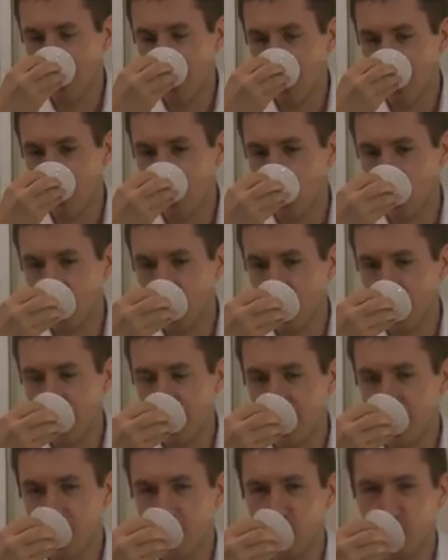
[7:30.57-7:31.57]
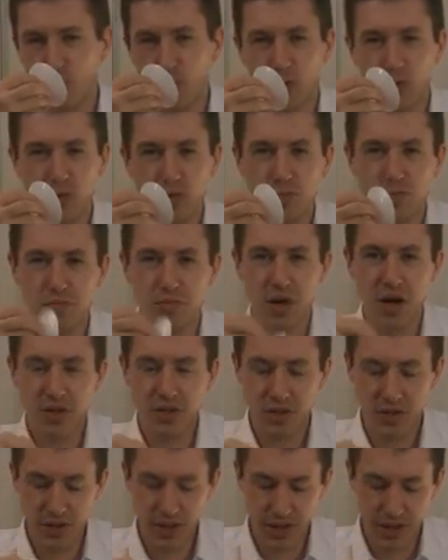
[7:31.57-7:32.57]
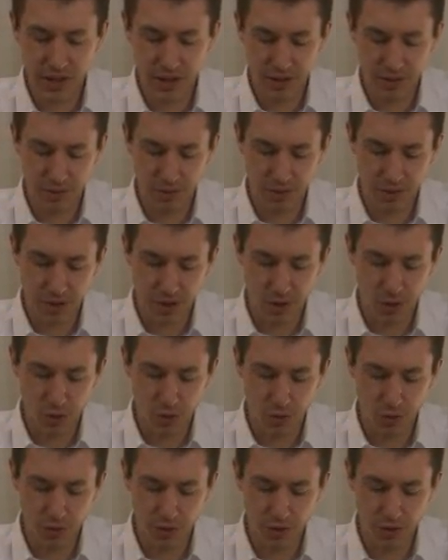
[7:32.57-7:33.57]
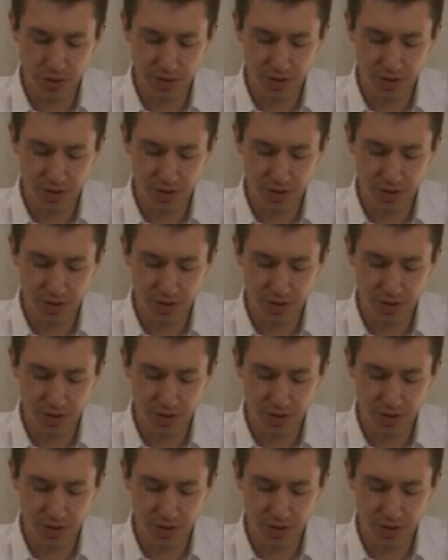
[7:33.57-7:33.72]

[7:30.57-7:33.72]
old, musty, old,